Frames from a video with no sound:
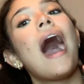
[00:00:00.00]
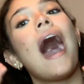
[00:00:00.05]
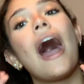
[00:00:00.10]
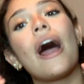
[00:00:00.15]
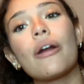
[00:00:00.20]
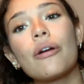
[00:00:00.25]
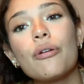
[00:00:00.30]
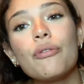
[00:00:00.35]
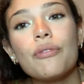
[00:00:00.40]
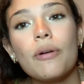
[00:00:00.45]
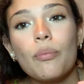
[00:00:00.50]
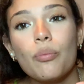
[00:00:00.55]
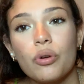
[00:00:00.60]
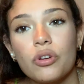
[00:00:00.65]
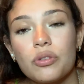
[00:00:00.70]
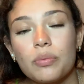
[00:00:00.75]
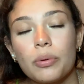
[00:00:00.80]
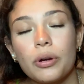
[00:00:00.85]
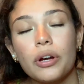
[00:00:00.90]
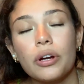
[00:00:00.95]
I don't know if I'm
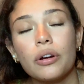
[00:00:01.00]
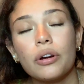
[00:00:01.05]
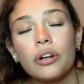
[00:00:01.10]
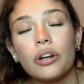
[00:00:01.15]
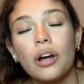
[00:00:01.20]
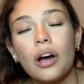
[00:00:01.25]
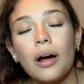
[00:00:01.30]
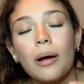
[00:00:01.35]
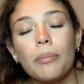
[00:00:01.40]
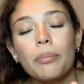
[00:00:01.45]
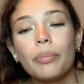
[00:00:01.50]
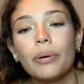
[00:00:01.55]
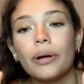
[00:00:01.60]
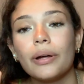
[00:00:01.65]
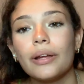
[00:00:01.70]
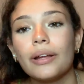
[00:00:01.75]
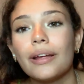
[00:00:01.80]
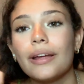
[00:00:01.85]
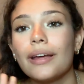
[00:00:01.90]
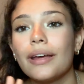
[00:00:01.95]
whispering or not,
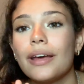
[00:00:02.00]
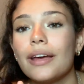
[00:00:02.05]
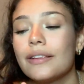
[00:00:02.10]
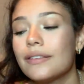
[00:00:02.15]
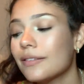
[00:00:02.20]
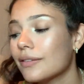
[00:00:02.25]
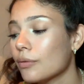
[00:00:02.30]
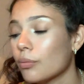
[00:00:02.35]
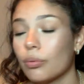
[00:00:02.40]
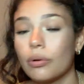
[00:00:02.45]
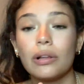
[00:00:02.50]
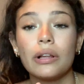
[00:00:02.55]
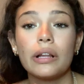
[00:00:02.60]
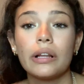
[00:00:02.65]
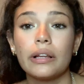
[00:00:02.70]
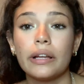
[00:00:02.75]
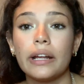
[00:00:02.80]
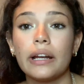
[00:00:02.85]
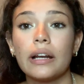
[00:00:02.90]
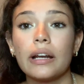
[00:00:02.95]
but it's really
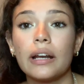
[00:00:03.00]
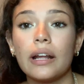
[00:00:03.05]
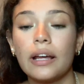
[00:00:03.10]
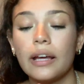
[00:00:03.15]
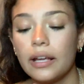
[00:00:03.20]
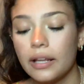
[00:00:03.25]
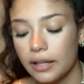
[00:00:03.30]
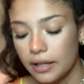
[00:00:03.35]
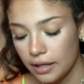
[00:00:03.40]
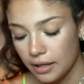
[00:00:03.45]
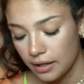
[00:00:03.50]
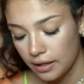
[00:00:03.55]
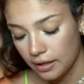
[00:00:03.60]
late at night.